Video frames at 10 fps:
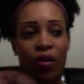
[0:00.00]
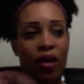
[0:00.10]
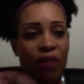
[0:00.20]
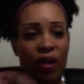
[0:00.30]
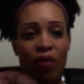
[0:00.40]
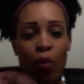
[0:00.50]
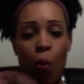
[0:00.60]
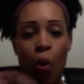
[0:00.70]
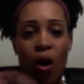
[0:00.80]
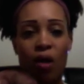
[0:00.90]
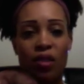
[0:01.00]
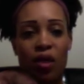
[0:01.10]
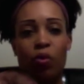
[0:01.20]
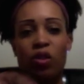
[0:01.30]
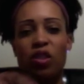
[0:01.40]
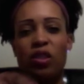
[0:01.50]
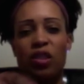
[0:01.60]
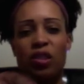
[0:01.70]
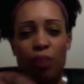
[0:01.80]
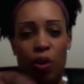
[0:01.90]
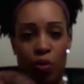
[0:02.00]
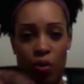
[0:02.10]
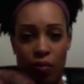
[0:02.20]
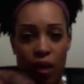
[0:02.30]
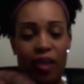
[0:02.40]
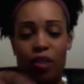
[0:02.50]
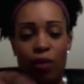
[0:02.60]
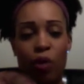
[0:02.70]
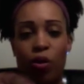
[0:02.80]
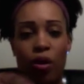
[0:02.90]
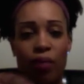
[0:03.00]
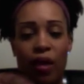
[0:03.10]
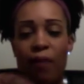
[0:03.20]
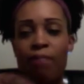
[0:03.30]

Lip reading: that if I even walked, it would just explode on me.